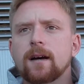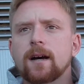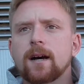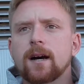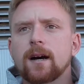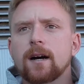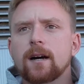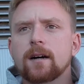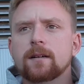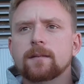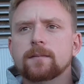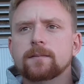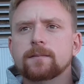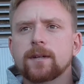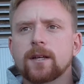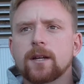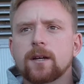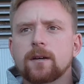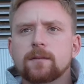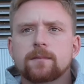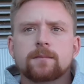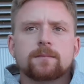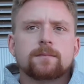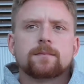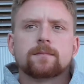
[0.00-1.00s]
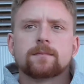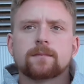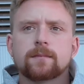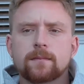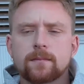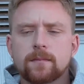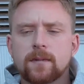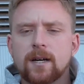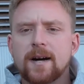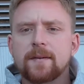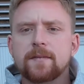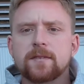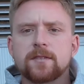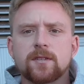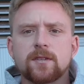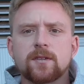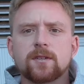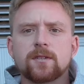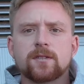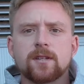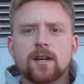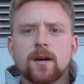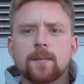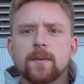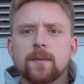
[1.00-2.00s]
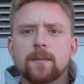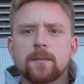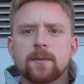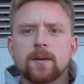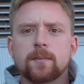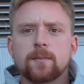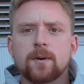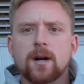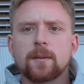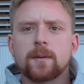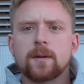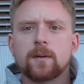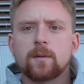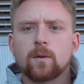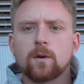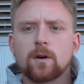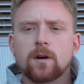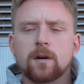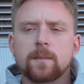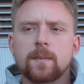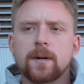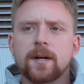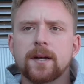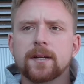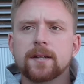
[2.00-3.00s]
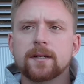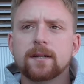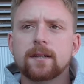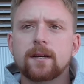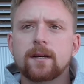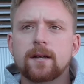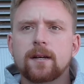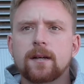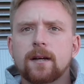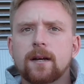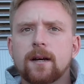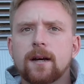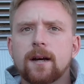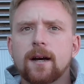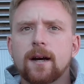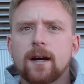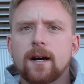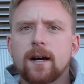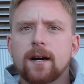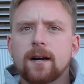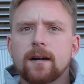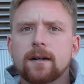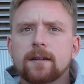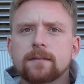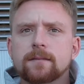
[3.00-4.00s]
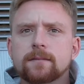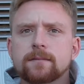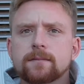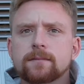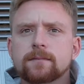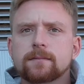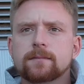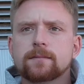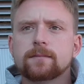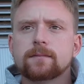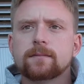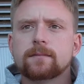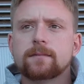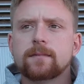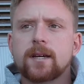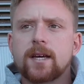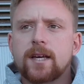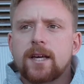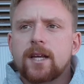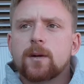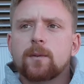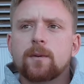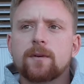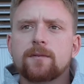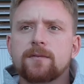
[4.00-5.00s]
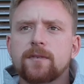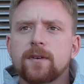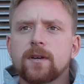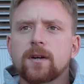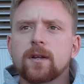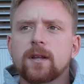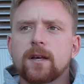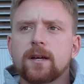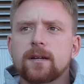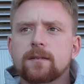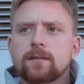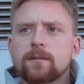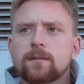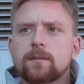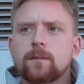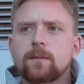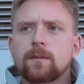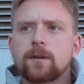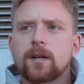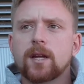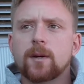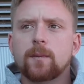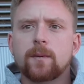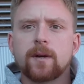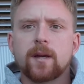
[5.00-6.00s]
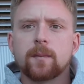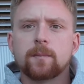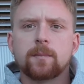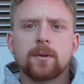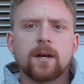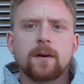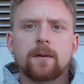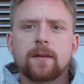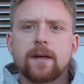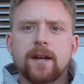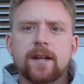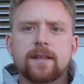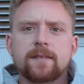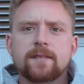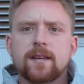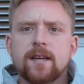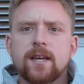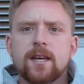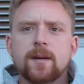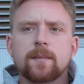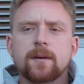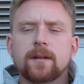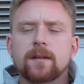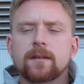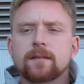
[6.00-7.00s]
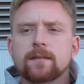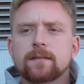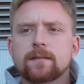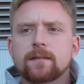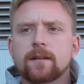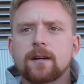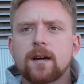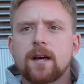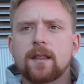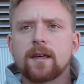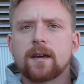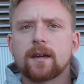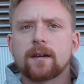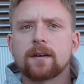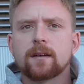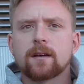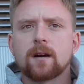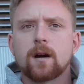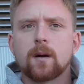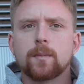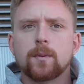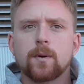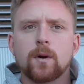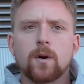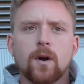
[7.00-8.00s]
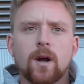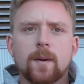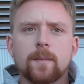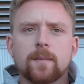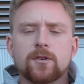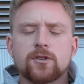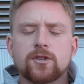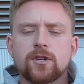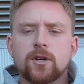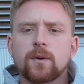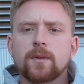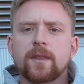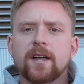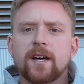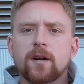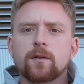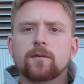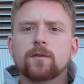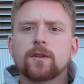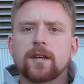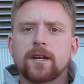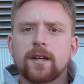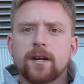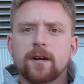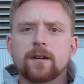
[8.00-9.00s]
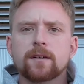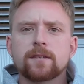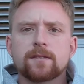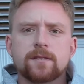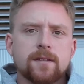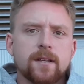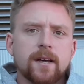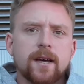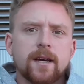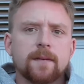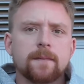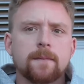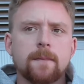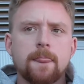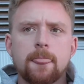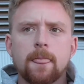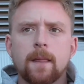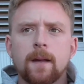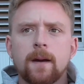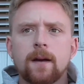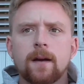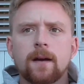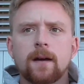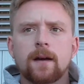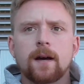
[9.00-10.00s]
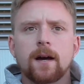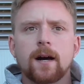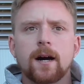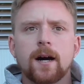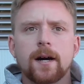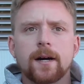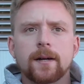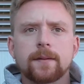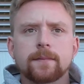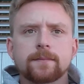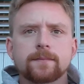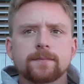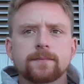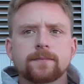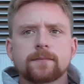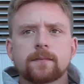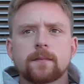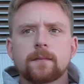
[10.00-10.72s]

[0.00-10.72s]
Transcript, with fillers: Um, you know, obviously there's some that, that probably were, but uh, and, you know we feel that you know we can play with any team, and I think our program has showed that over the years that um,